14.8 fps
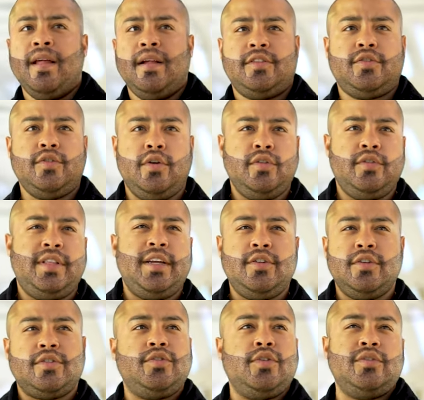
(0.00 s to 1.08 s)
So they
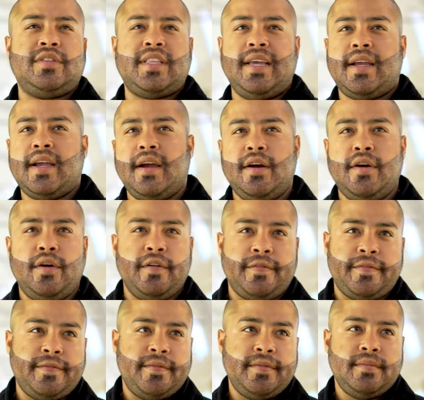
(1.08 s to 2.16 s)
just don't take care of
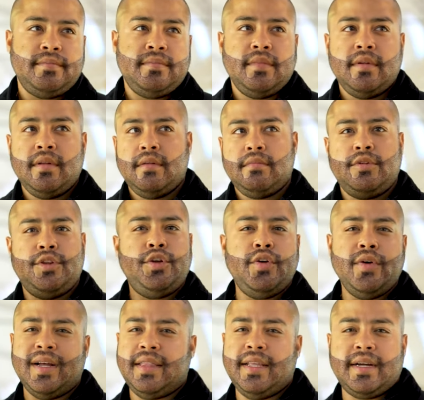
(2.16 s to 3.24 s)

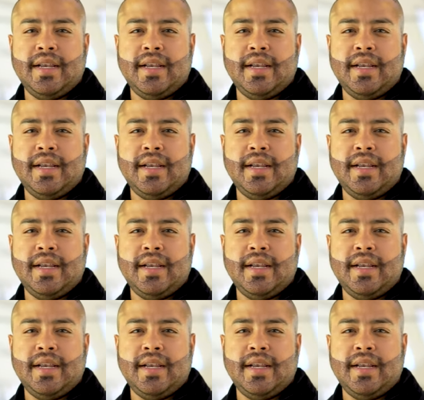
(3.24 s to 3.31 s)
you at the